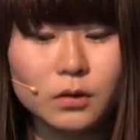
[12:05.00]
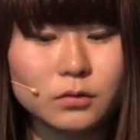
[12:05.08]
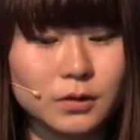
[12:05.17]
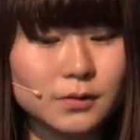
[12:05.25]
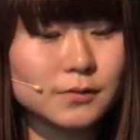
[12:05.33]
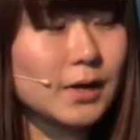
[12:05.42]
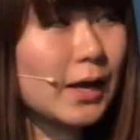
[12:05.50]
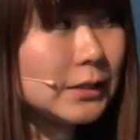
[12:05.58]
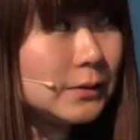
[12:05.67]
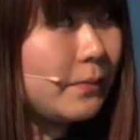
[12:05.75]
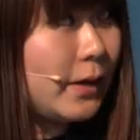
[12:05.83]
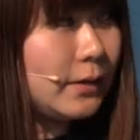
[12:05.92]
This
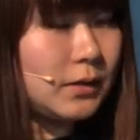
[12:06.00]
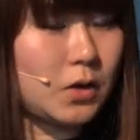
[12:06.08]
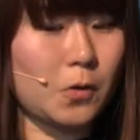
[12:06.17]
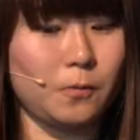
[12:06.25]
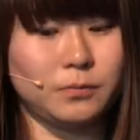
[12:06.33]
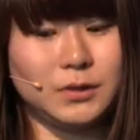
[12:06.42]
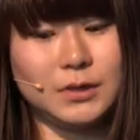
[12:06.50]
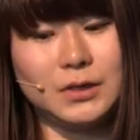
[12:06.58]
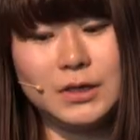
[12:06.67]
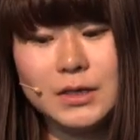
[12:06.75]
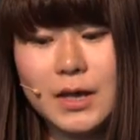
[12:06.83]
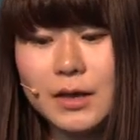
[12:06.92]
aspect of the
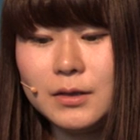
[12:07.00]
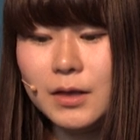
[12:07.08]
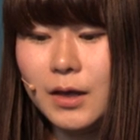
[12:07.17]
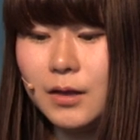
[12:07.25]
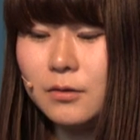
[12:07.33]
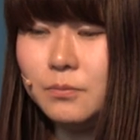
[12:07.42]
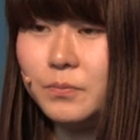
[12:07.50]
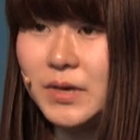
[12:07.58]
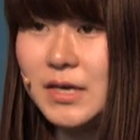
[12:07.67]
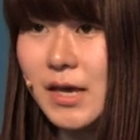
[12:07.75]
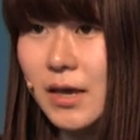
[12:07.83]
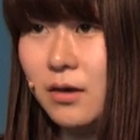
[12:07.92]
DLL
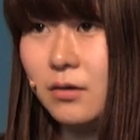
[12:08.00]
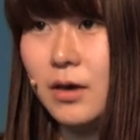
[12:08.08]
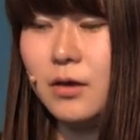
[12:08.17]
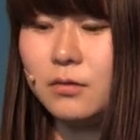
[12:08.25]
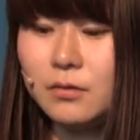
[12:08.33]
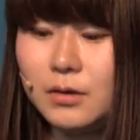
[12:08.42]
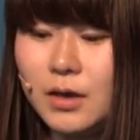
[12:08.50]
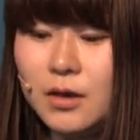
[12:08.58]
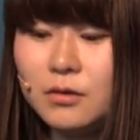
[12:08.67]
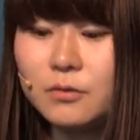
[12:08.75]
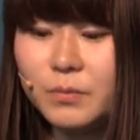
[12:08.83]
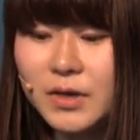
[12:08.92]
being an
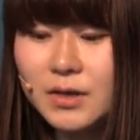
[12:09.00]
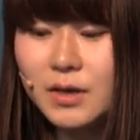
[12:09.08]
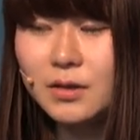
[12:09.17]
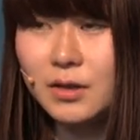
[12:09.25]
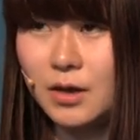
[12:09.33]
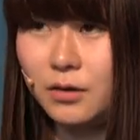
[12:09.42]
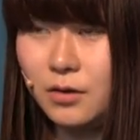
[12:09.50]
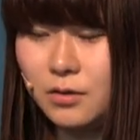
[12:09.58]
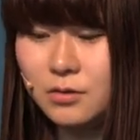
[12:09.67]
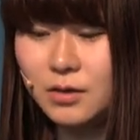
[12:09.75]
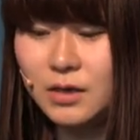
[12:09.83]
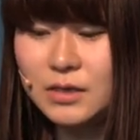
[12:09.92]
intermediate
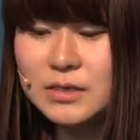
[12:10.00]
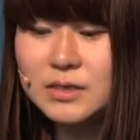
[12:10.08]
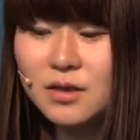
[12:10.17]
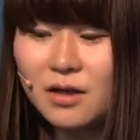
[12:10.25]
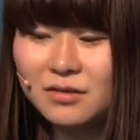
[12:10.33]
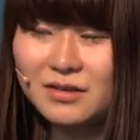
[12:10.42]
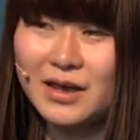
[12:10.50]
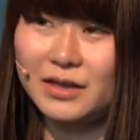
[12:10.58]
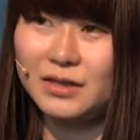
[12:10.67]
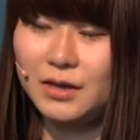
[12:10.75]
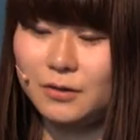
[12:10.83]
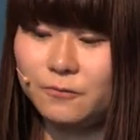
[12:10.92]
language is not
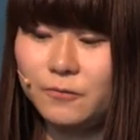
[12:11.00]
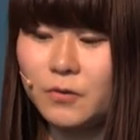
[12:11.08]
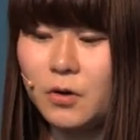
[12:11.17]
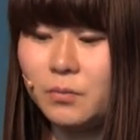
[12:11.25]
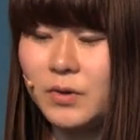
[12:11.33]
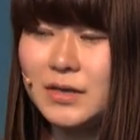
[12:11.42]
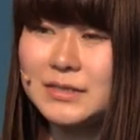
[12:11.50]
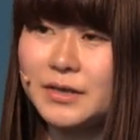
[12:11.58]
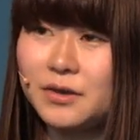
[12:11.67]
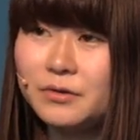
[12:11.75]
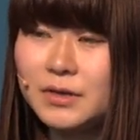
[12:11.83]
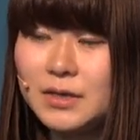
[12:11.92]
ideal from a
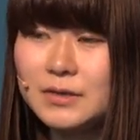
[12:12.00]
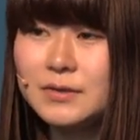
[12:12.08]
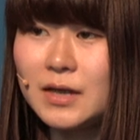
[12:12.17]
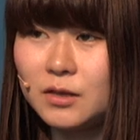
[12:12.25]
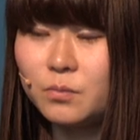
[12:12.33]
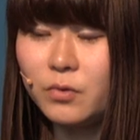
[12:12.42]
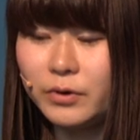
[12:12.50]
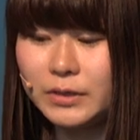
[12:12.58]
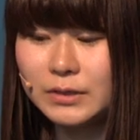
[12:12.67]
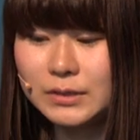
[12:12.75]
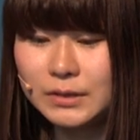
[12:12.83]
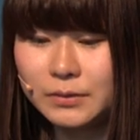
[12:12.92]
security
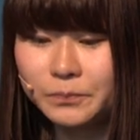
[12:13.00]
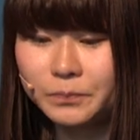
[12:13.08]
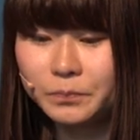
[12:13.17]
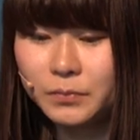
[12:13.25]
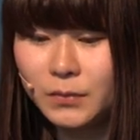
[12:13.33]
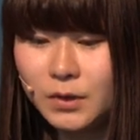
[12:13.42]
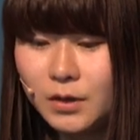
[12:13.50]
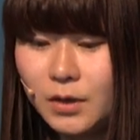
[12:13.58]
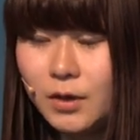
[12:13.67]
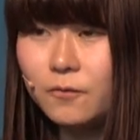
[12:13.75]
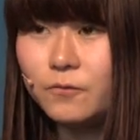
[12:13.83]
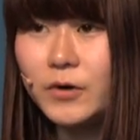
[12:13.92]
standpoint.
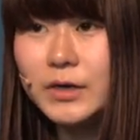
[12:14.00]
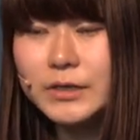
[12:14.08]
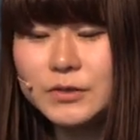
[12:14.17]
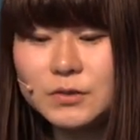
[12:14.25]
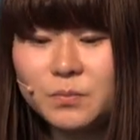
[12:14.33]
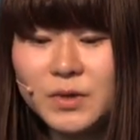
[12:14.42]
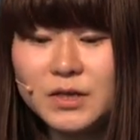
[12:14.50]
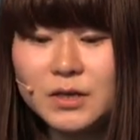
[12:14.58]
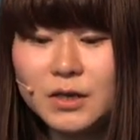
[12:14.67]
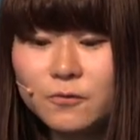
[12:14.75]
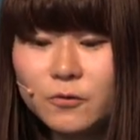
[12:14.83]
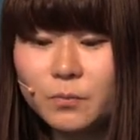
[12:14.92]
Various meta
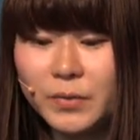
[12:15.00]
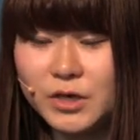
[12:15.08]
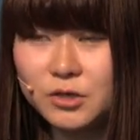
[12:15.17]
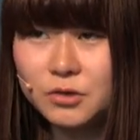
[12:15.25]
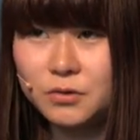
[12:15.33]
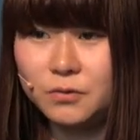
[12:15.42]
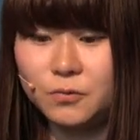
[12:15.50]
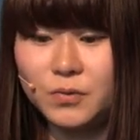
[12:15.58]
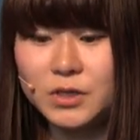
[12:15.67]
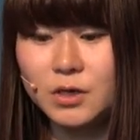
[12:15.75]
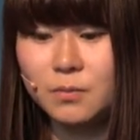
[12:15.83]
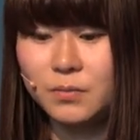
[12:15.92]
information
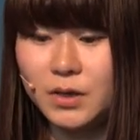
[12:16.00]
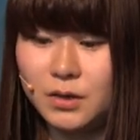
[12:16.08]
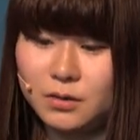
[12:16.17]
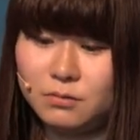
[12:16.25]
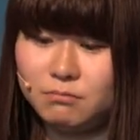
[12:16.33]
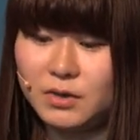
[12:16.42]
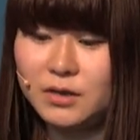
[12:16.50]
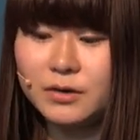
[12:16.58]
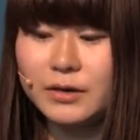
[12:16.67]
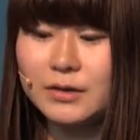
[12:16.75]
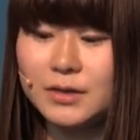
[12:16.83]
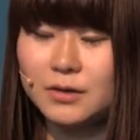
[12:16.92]
which can be
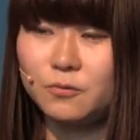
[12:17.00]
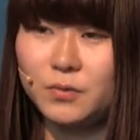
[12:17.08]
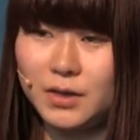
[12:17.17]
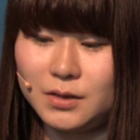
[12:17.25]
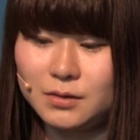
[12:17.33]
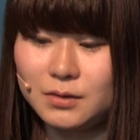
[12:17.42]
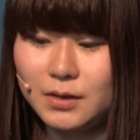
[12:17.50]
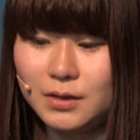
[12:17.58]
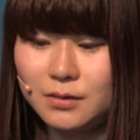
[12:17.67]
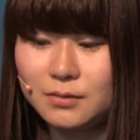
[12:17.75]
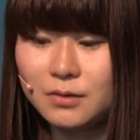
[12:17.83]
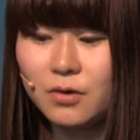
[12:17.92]
interacted with
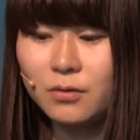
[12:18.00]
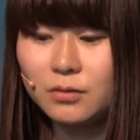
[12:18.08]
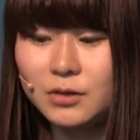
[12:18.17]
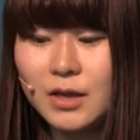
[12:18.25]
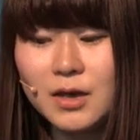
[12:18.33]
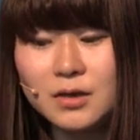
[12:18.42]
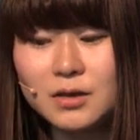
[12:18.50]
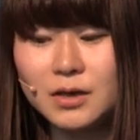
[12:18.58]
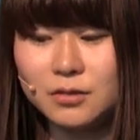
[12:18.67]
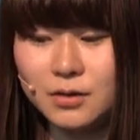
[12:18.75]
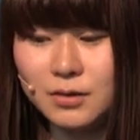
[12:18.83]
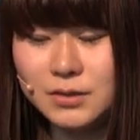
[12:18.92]
is contained
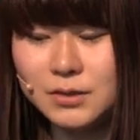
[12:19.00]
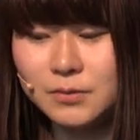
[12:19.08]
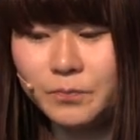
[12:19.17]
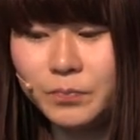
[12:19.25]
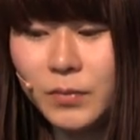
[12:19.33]
in this,